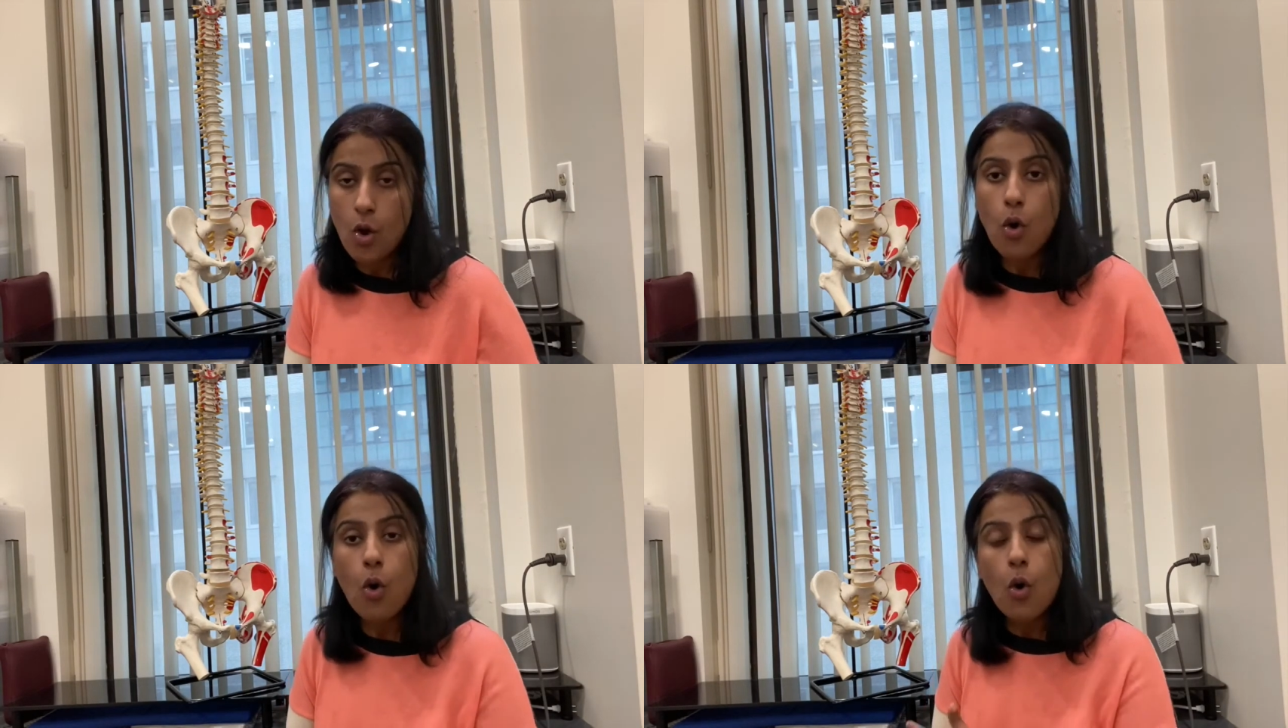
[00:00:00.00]

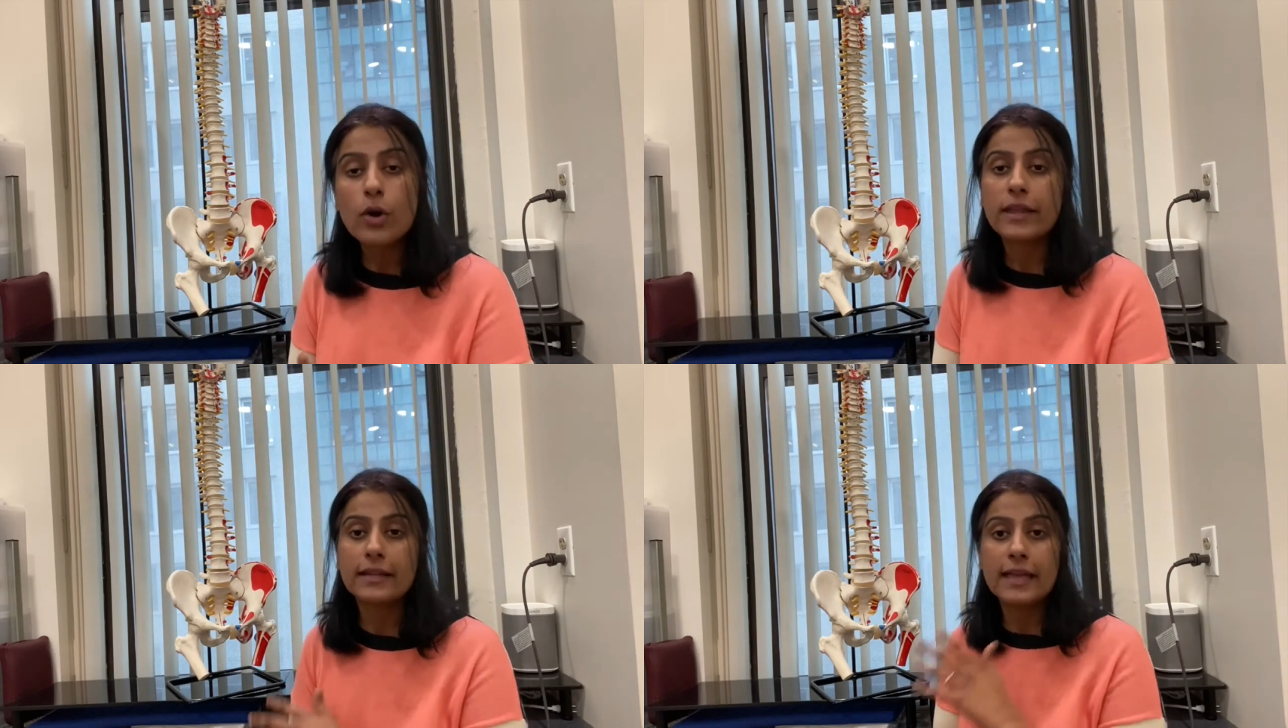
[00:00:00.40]

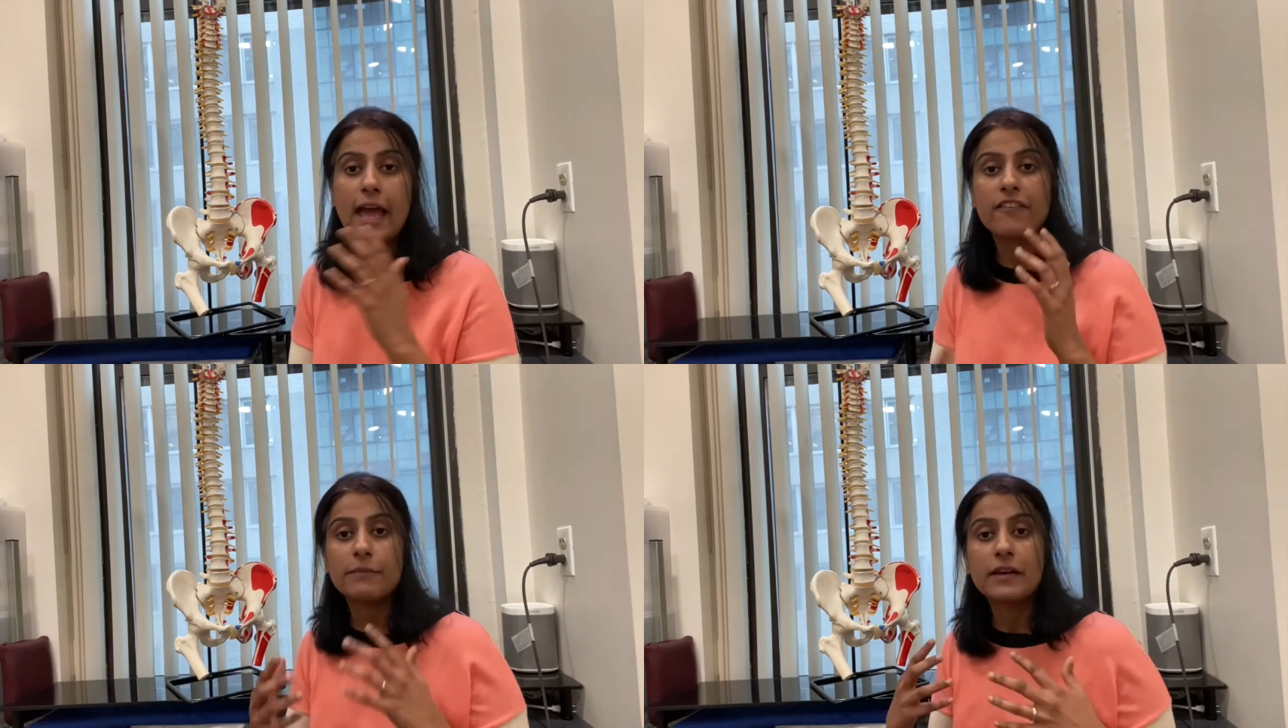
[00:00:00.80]
Or that they
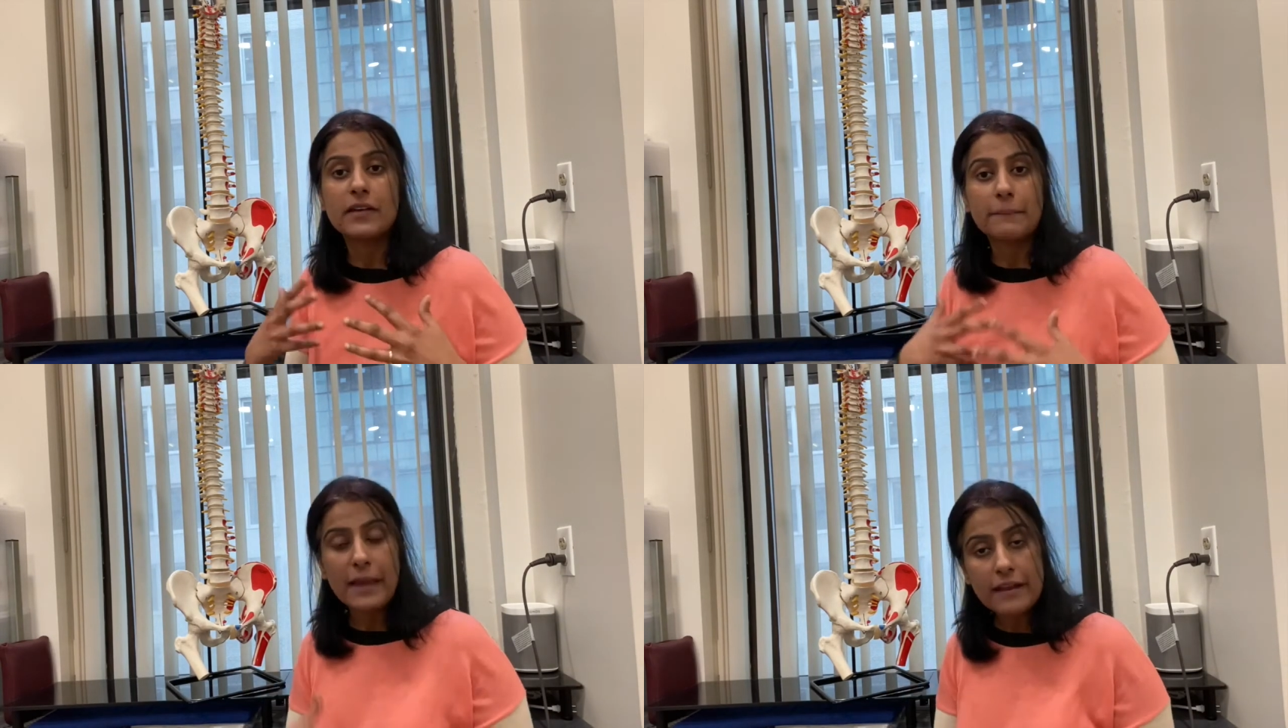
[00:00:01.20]
have
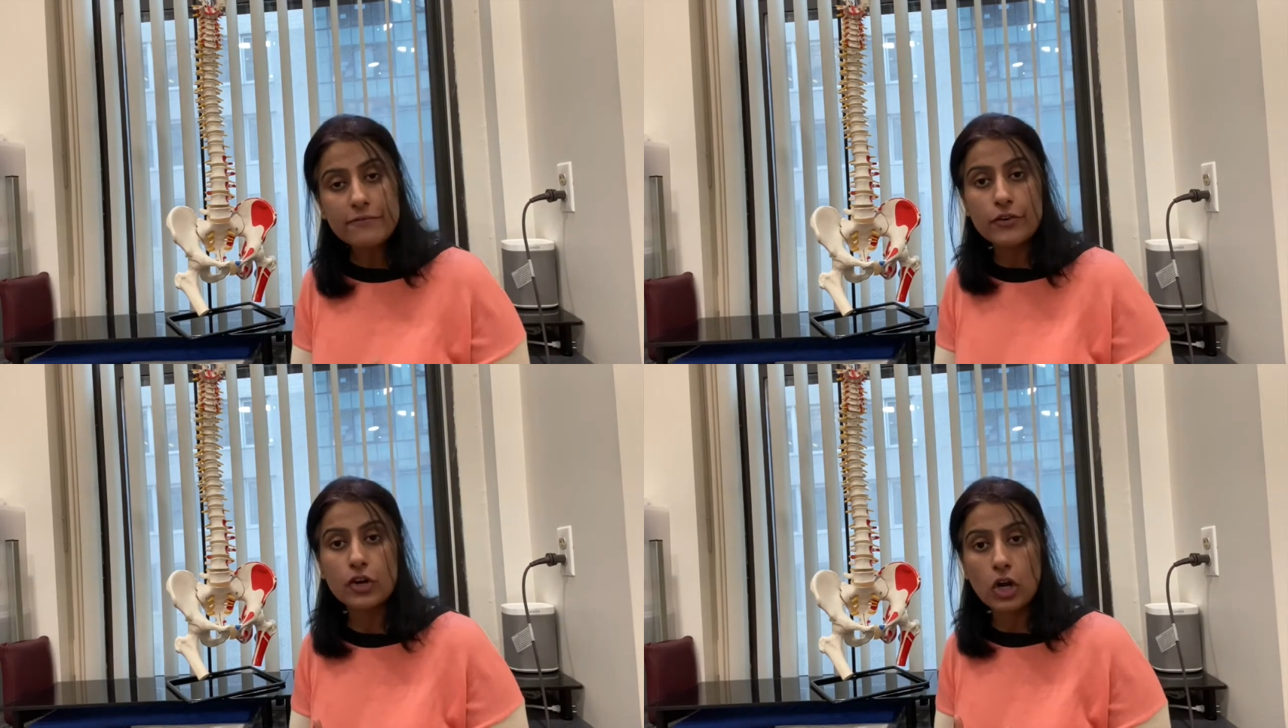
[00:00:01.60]
pelvic pain
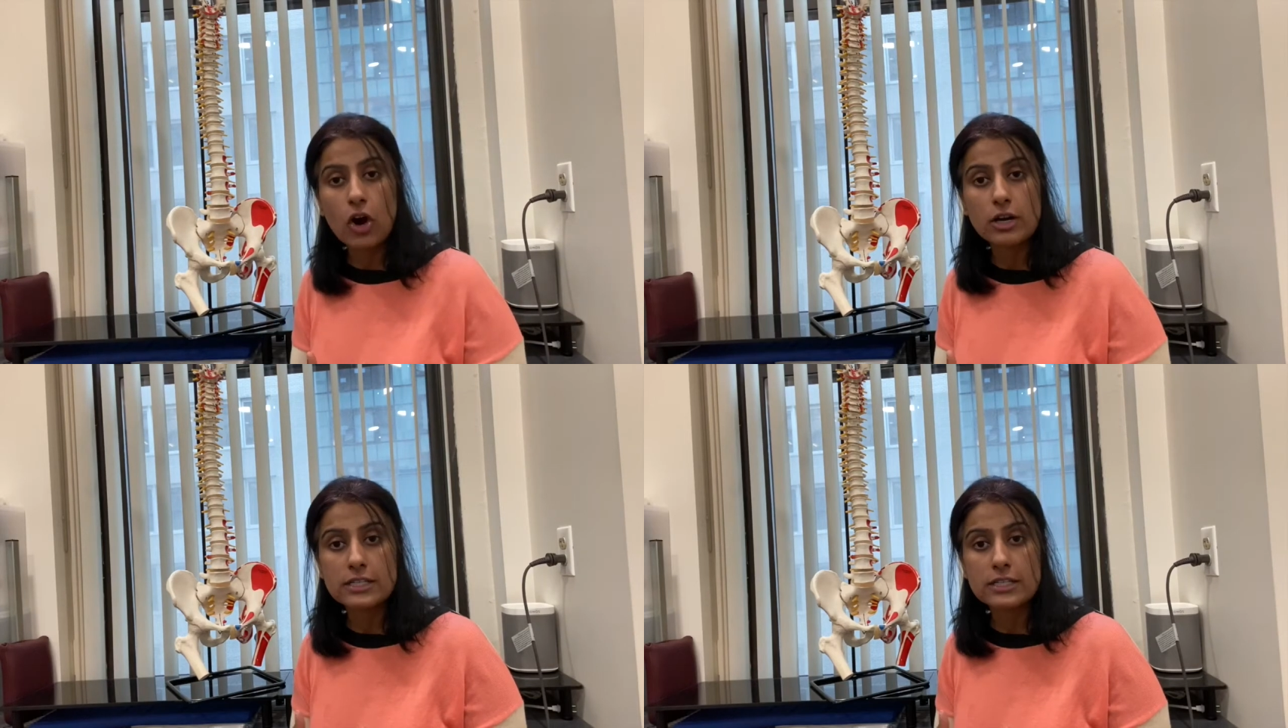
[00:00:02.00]
for a long